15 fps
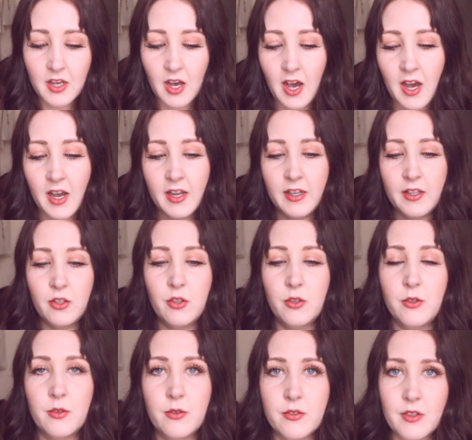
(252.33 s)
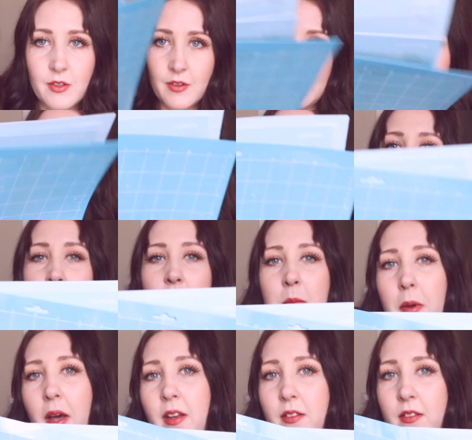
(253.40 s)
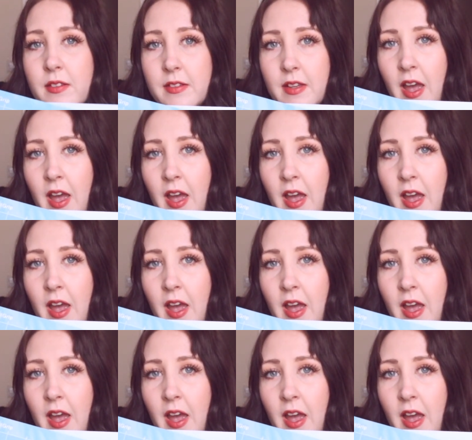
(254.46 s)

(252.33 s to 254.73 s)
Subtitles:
I use these 3 mats,